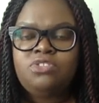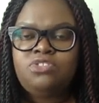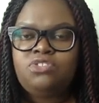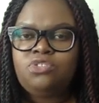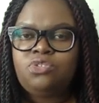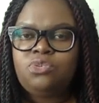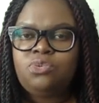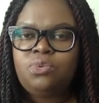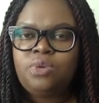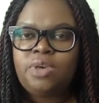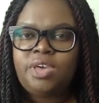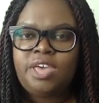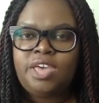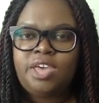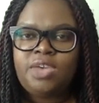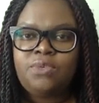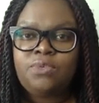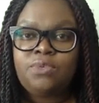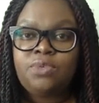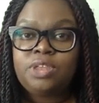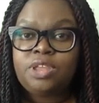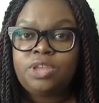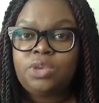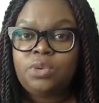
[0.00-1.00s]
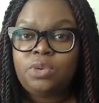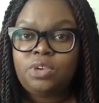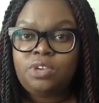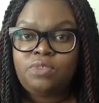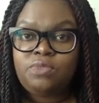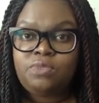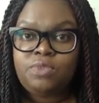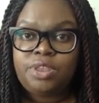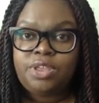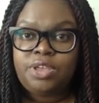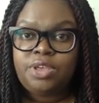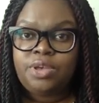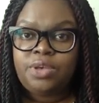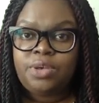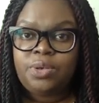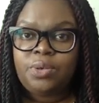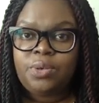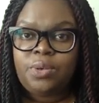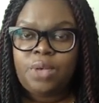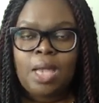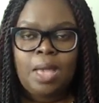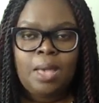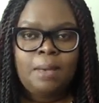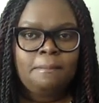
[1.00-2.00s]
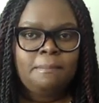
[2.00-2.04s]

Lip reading: do a really quick video,